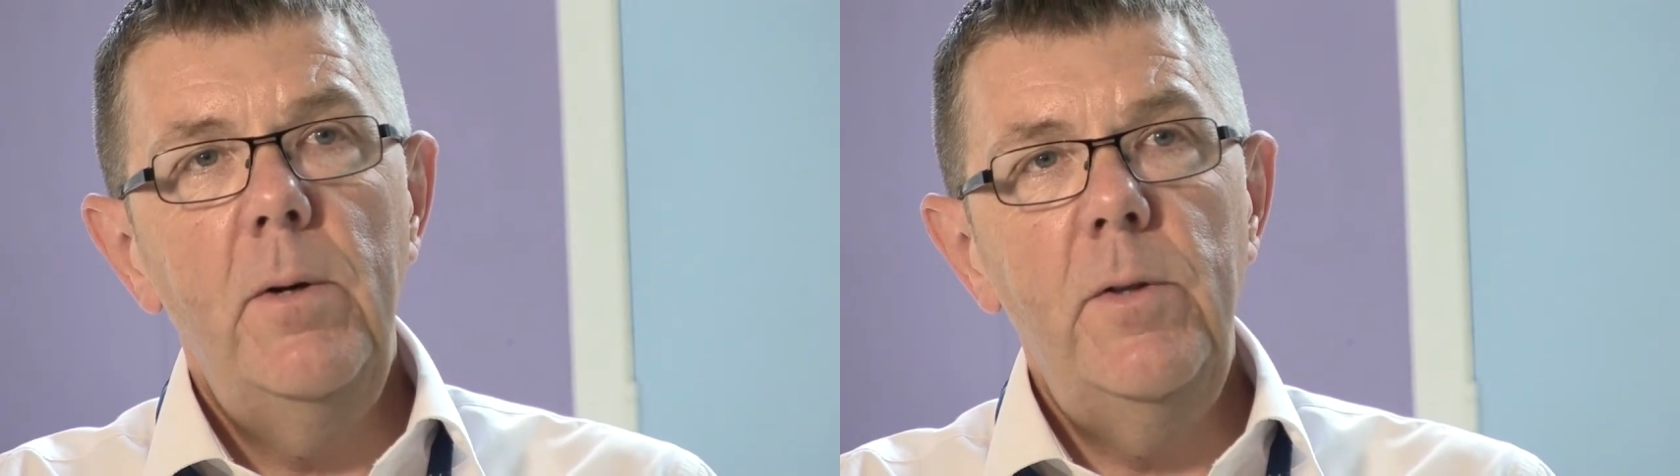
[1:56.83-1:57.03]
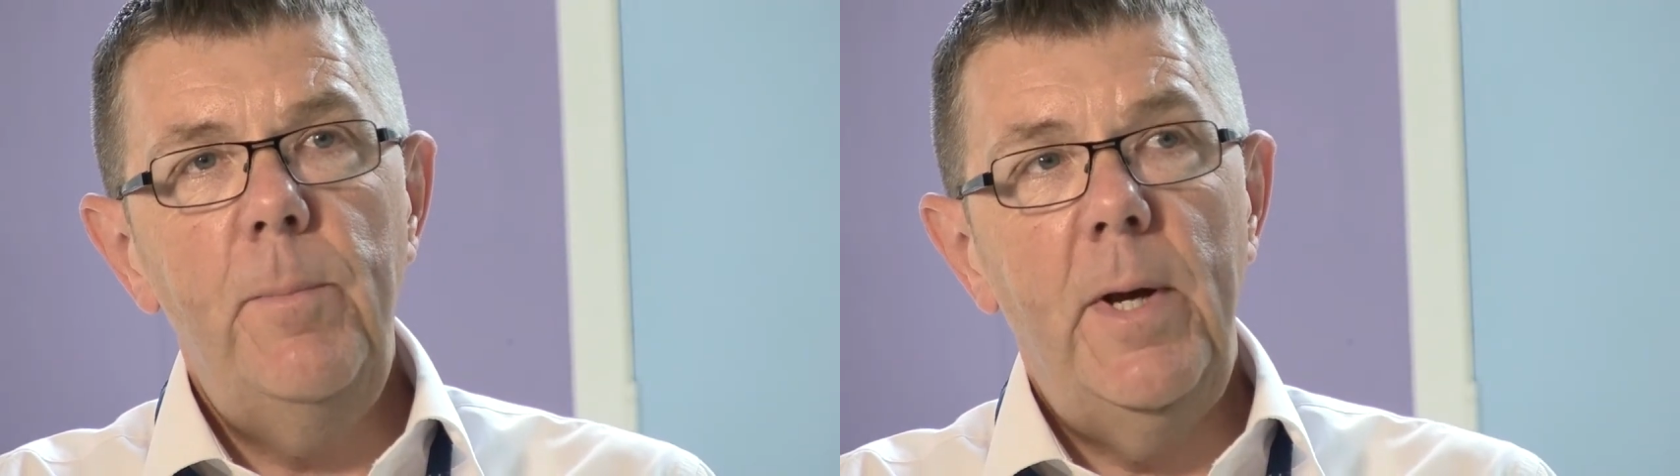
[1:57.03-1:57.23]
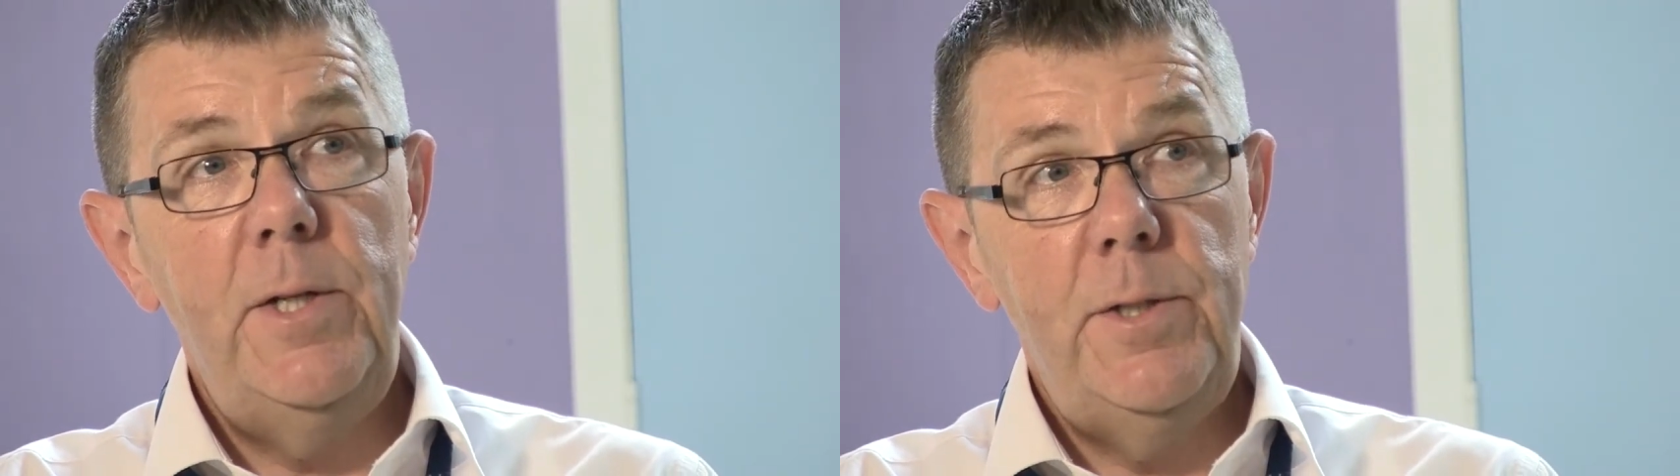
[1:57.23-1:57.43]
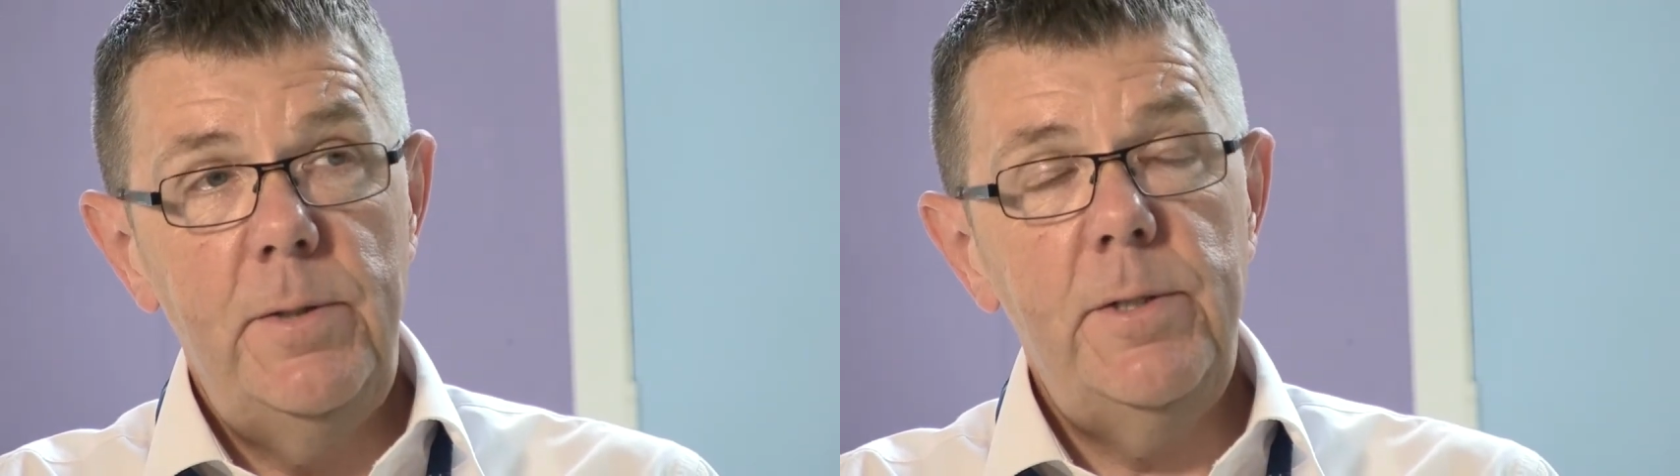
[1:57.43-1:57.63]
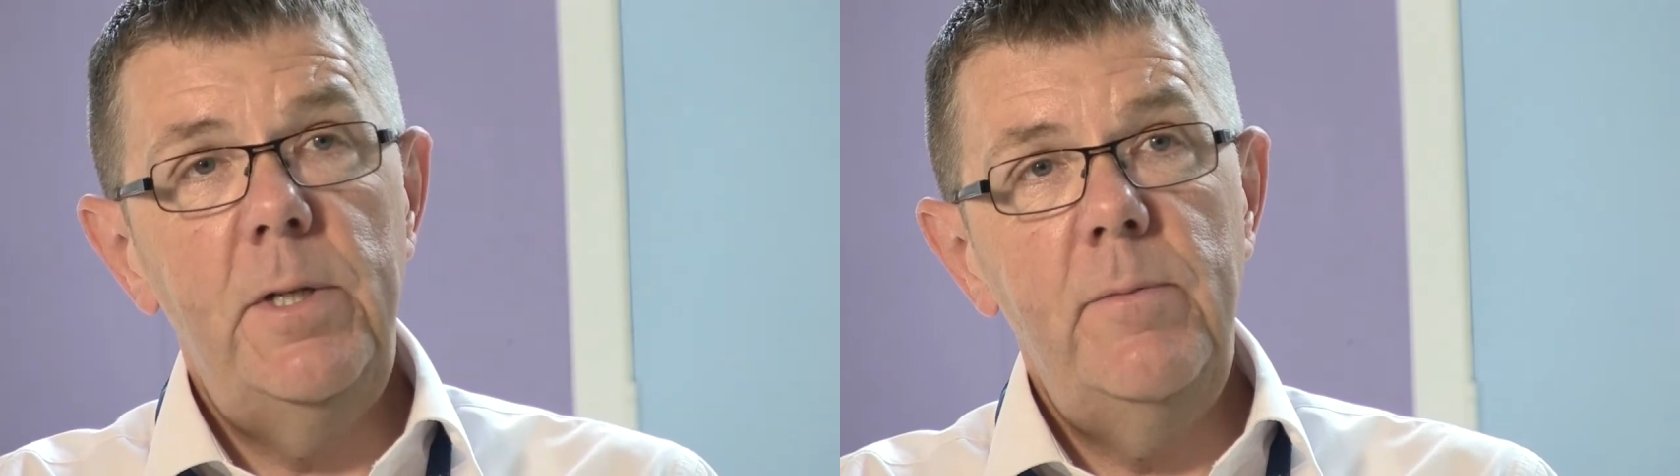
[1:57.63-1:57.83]
other
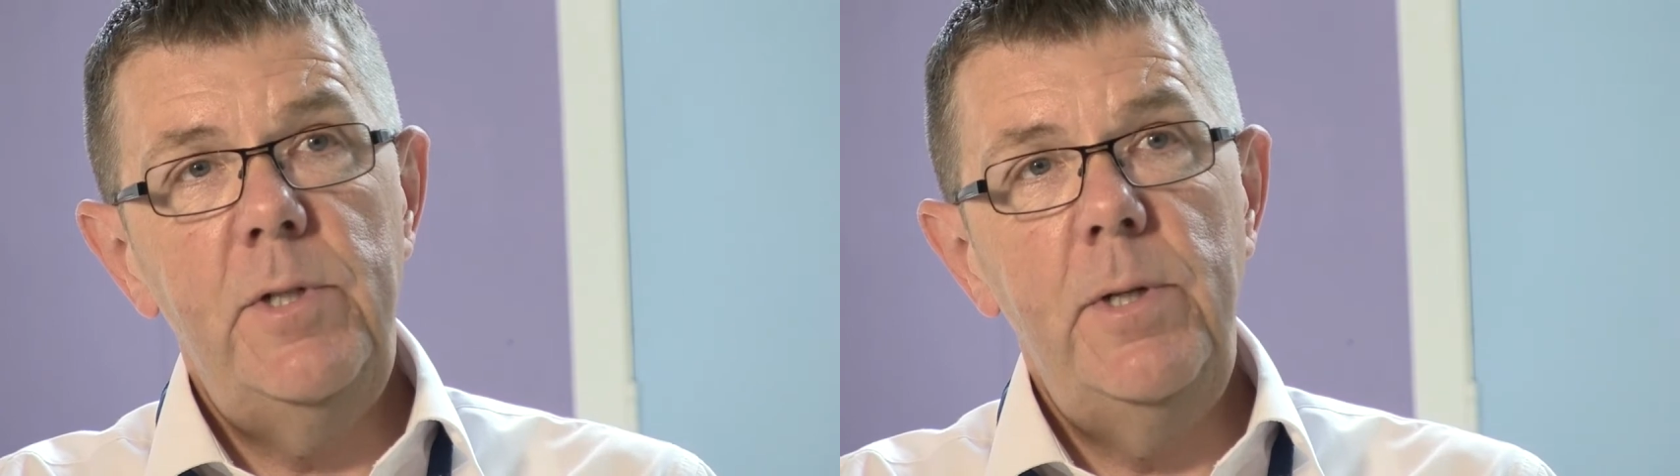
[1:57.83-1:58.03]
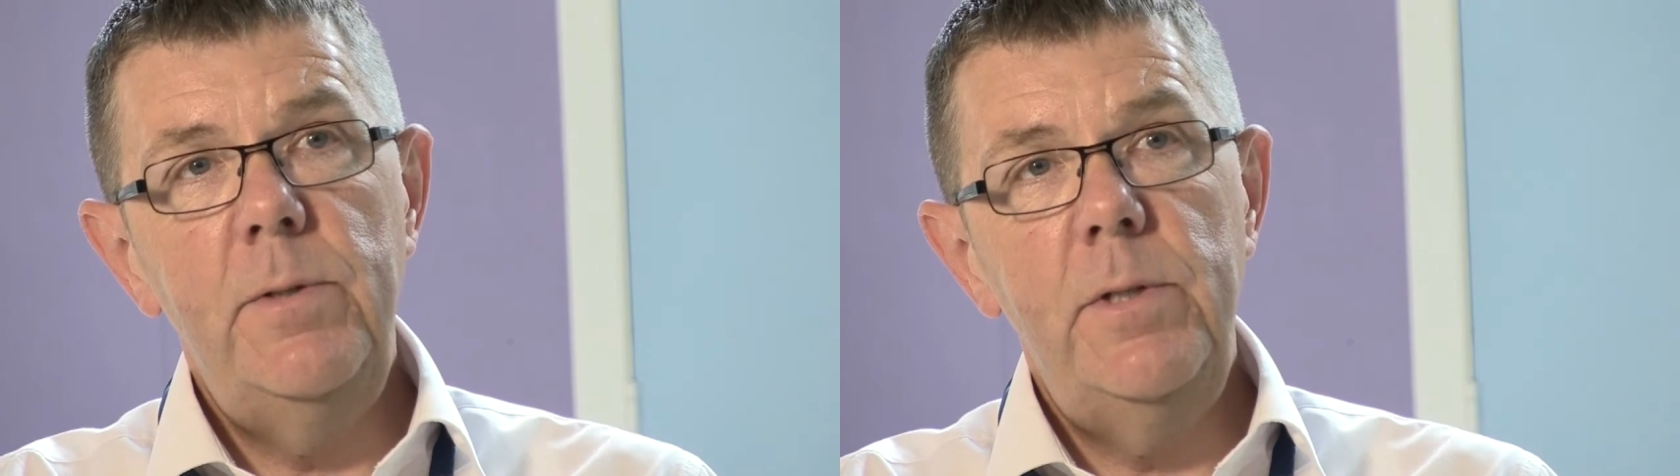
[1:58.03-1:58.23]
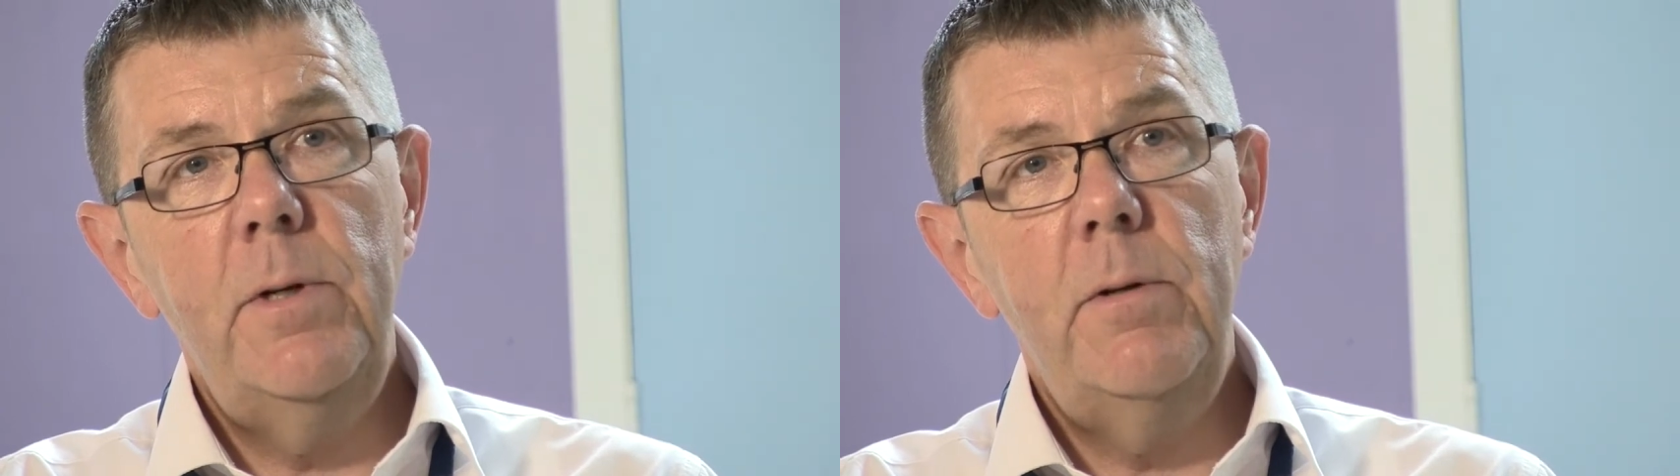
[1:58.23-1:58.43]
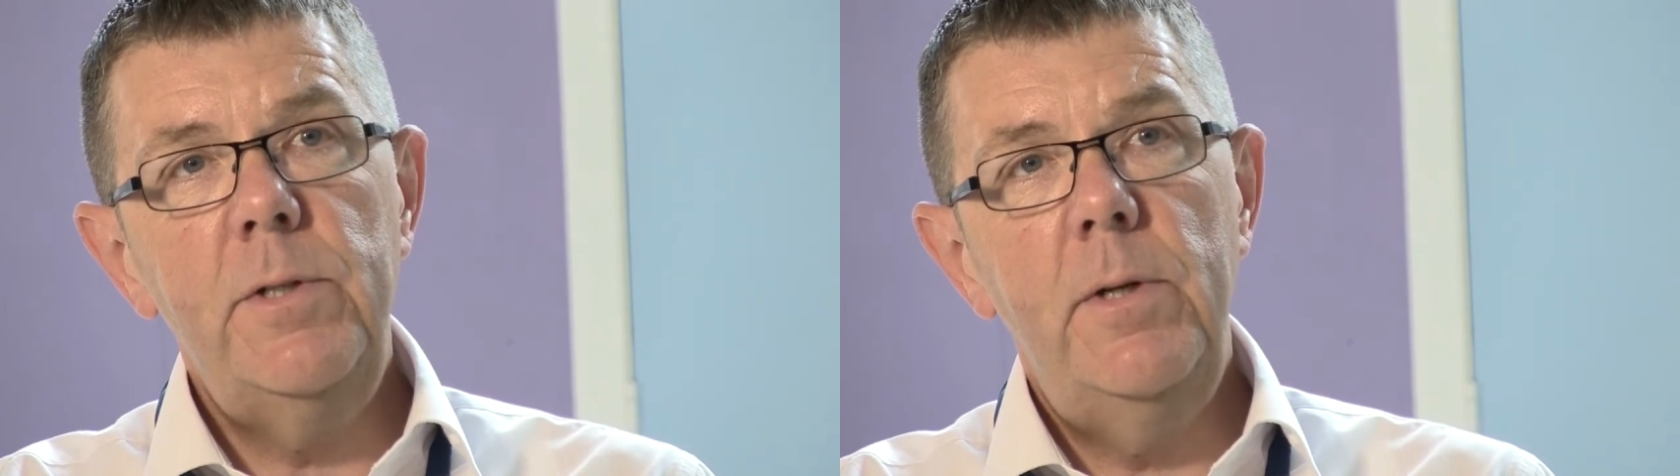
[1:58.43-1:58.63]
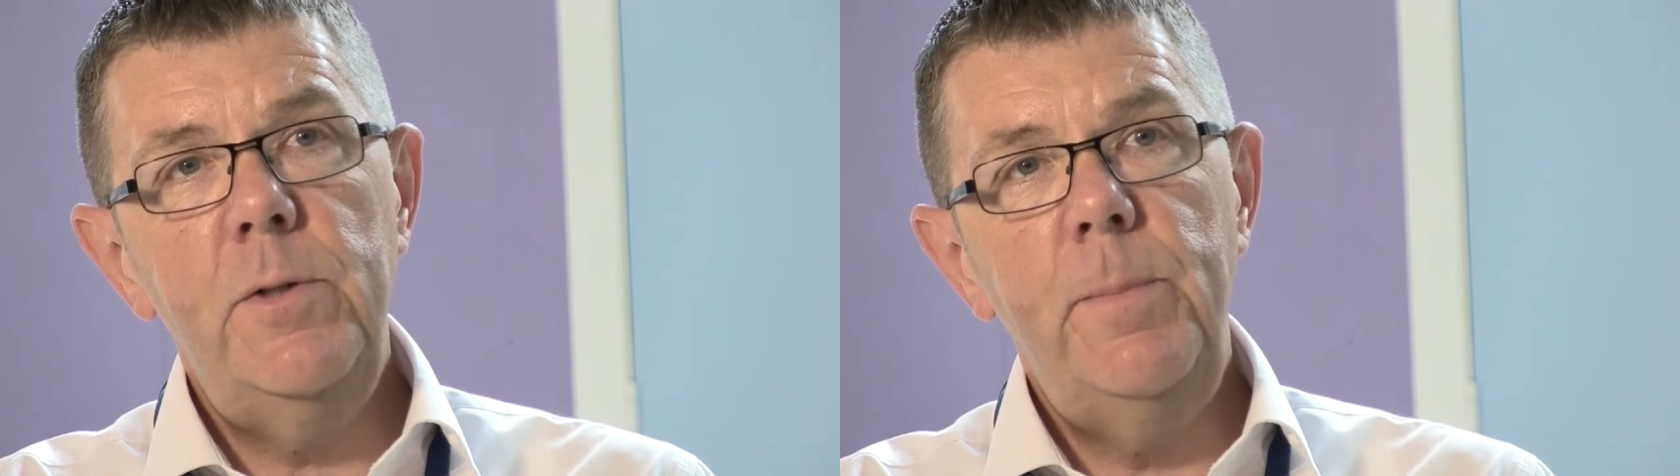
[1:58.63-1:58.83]
patients, service users
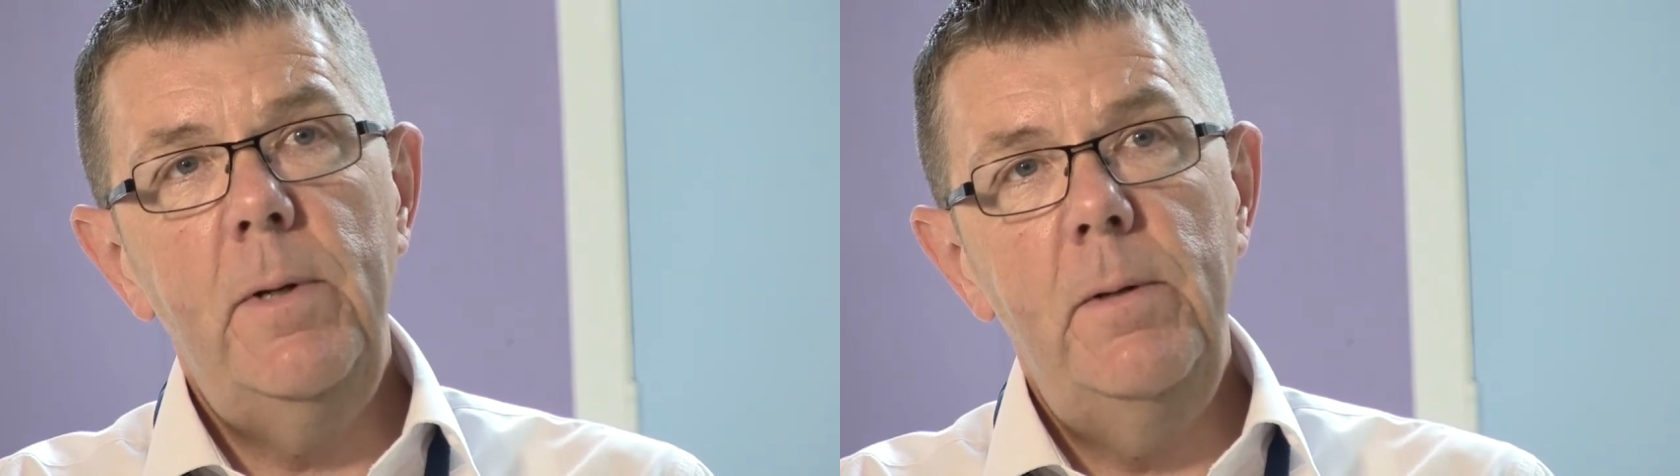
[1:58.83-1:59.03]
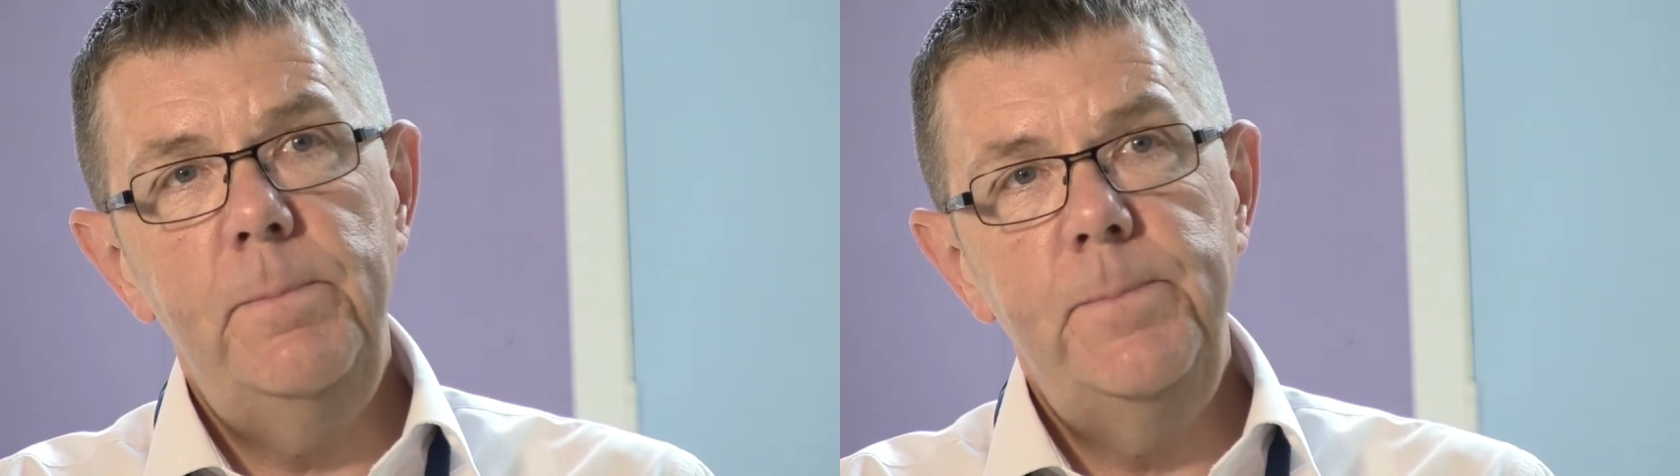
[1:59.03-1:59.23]
across the hospital.